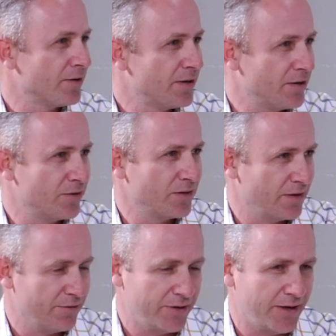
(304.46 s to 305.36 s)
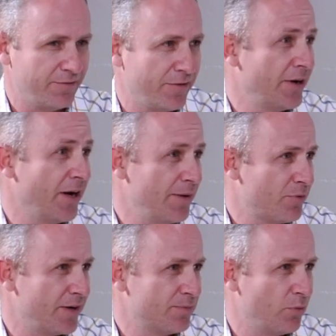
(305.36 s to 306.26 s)
yep. you know, delivered at a very high
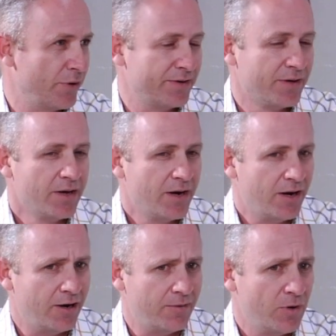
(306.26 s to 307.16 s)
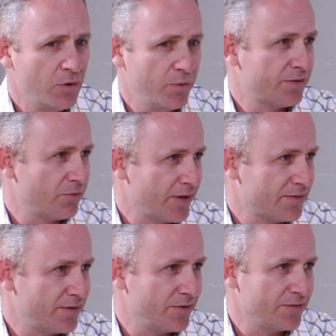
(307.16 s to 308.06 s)
price point um, with direct
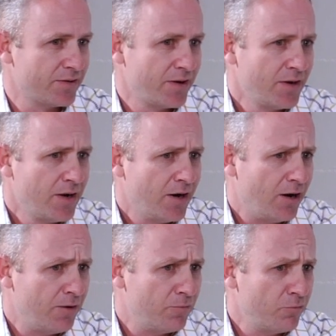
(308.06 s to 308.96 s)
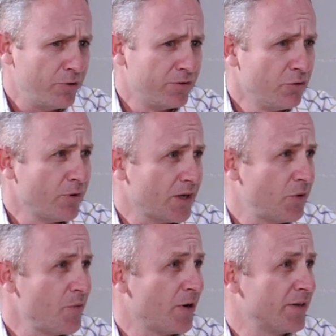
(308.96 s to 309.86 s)
sales. Um, with New Relic,
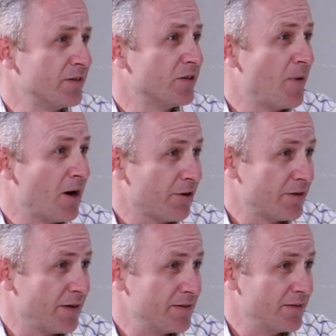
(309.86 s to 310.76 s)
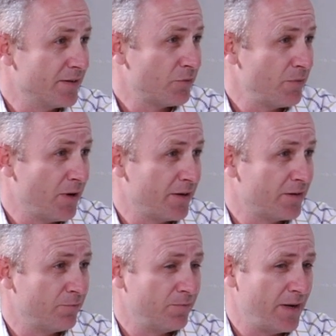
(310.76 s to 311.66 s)
we wanted to democratize this. We wanted
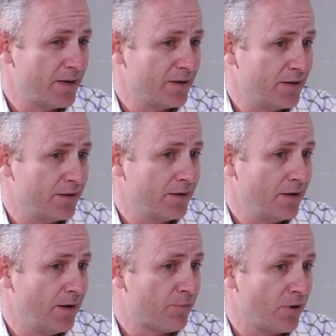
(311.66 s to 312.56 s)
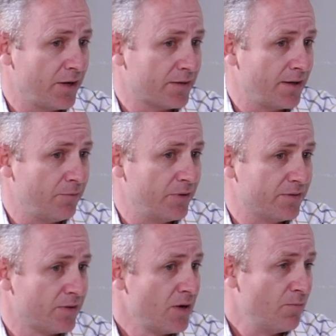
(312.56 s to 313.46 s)
to make a, a product that
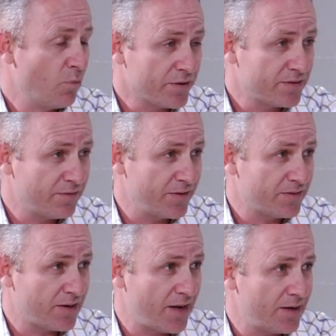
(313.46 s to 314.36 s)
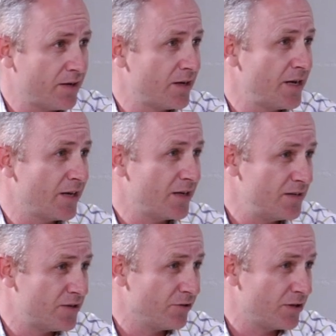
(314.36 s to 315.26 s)
was more sophisticated and yet
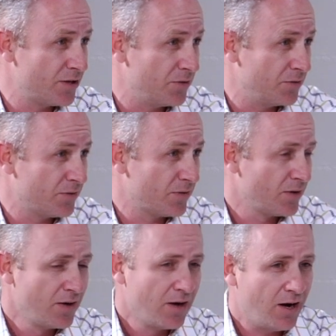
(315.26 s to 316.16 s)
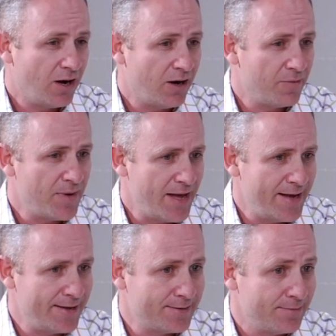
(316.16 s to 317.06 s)
easier to use, um,
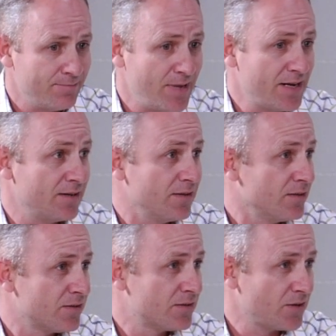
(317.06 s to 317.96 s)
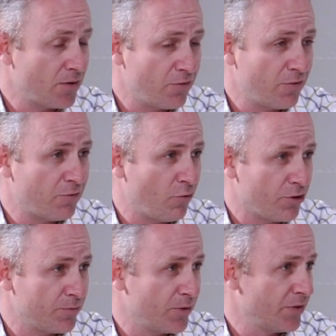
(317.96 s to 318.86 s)
and make it so
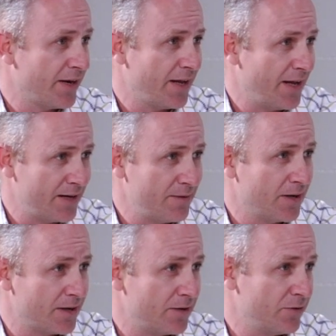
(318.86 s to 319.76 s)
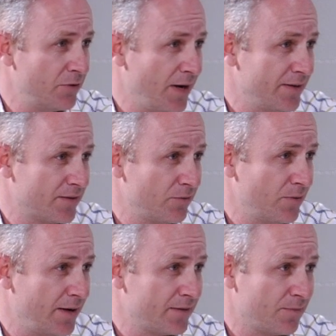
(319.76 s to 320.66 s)
affordable that anybody who has a
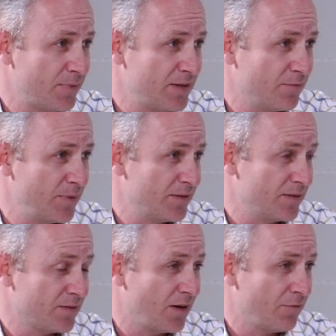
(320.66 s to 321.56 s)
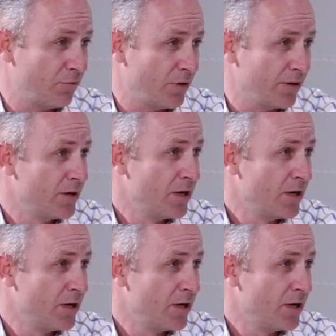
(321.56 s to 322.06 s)
has a piece of business software,